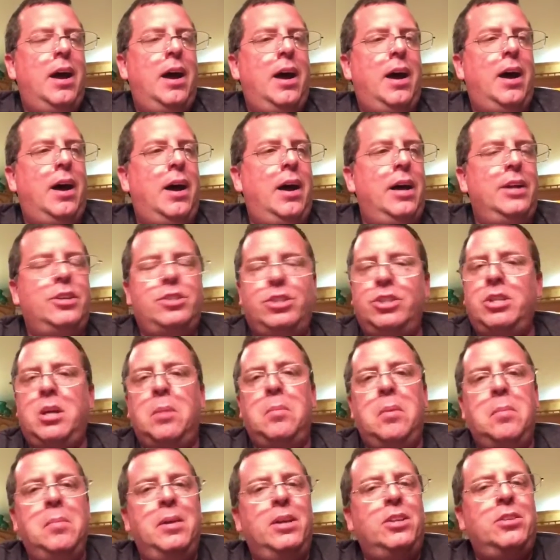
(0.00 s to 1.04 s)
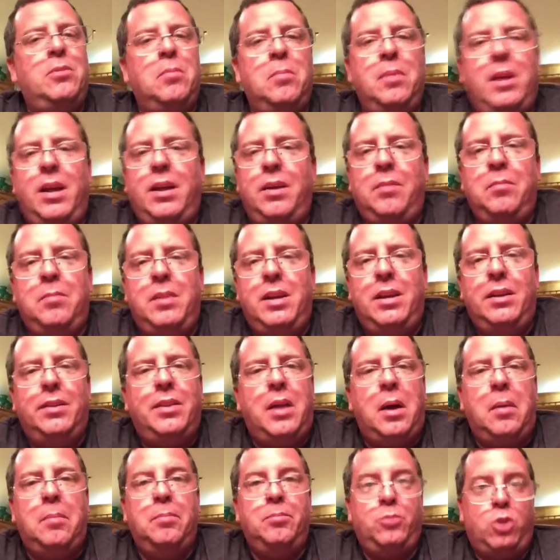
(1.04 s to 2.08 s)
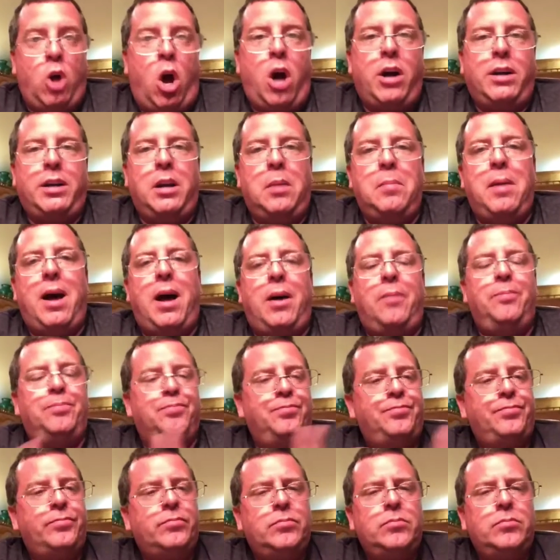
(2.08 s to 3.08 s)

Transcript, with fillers: it's just going to be me and them talking about